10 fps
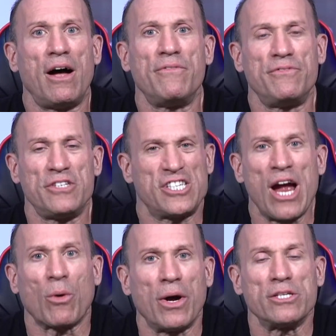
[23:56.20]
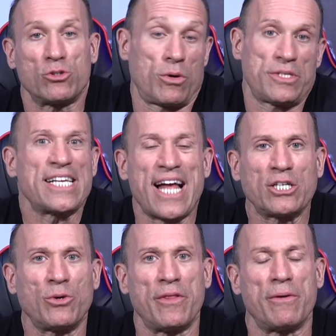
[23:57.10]
steroids or
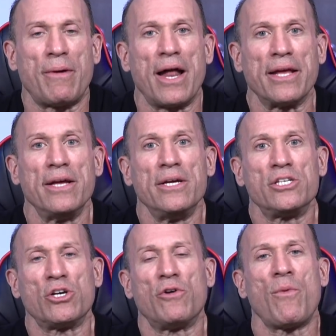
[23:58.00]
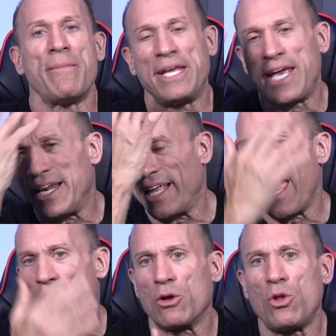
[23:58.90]
testosterone in their body. So if women are getting like
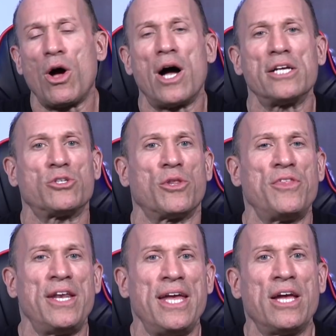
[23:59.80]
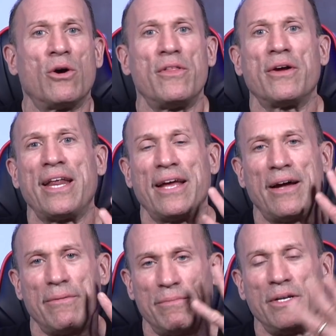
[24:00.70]
hair loss or thinning, or they're getting
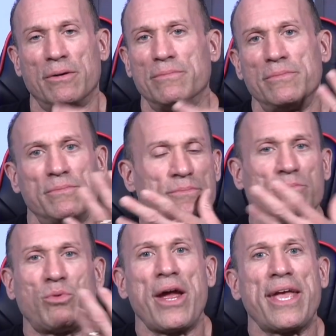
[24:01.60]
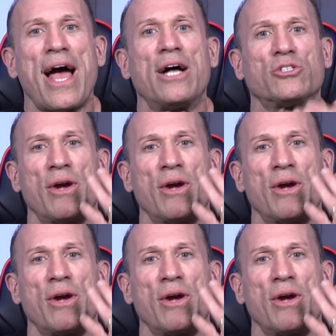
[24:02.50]
breakouts or